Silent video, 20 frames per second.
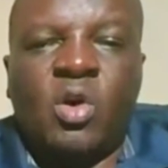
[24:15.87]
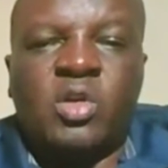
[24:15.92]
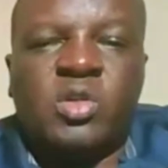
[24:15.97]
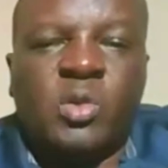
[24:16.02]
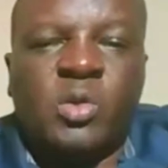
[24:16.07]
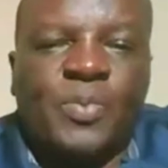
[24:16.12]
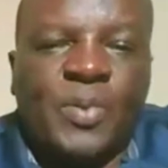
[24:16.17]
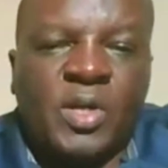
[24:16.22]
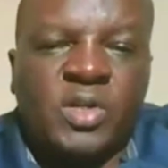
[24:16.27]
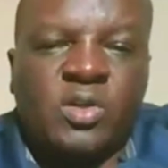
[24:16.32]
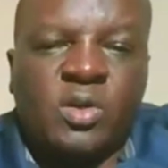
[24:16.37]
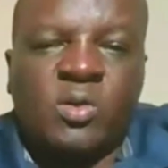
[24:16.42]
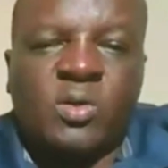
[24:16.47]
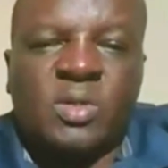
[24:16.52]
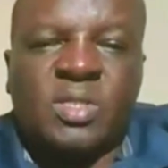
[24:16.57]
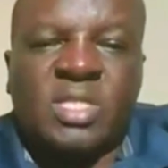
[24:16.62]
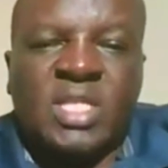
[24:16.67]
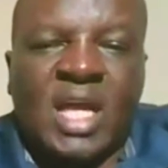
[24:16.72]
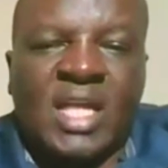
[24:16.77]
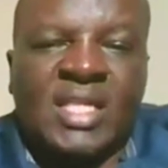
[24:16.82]
occupational
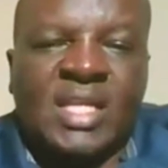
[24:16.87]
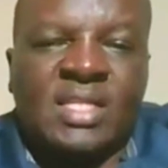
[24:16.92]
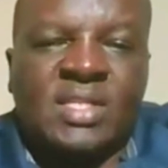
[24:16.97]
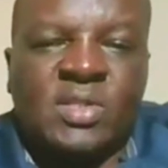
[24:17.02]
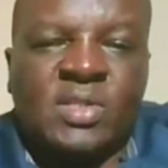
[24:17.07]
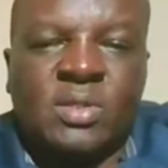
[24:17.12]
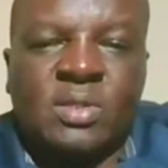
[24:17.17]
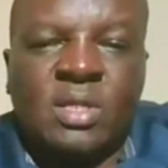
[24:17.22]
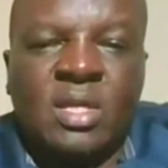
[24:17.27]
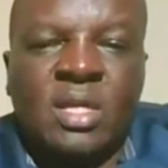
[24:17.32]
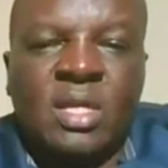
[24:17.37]
standards.